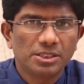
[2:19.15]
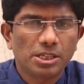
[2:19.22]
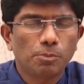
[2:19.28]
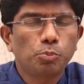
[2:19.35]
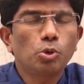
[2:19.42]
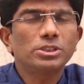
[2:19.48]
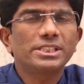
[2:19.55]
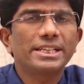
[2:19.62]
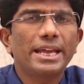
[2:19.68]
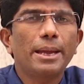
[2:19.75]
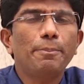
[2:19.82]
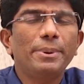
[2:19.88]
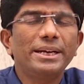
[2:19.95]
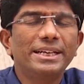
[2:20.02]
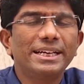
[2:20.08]
Suppose
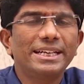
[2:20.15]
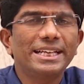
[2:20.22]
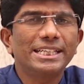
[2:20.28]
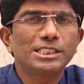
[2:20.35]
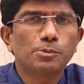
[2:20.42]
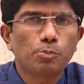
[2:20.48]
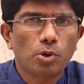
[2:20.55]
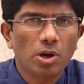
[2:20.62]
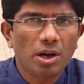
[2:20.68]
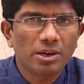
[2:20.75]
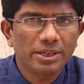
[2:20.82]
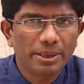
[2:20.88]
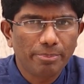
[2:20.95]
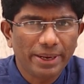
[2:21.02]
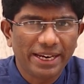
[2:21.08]
APTT is
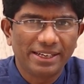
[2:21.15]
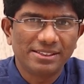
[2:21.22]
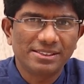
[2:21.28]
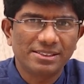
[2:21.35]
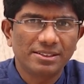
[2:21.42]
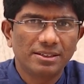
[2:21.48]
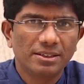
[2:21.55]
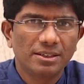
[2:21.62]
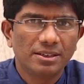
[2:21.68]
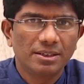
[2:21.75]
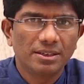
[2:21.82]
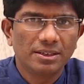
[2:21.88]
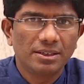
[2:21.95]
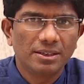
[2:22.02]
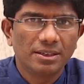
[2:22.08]
prolonged means
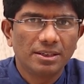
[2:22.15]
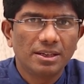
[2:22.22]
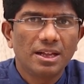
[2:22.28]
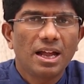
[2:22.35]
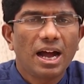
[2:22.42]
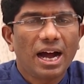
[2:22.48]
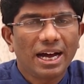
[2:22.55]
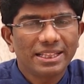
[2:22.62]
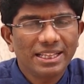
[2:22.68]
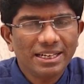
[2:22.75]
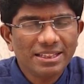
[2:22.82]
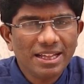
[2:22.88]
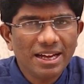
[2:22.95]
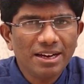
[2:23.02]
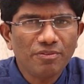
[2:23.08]

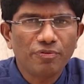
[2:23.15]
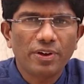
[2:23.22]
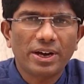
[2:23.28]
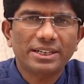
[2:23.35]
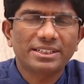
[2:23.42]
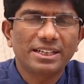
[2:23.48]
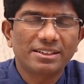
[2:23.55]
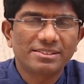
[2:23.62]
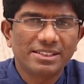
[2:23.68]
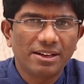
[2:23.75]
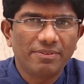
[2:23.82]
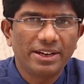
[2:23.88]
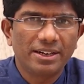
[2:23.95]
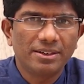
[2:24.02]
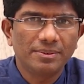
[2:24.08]
other than factor
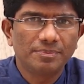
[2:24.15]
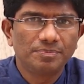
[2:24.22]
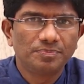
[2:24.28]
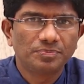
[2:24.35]
7,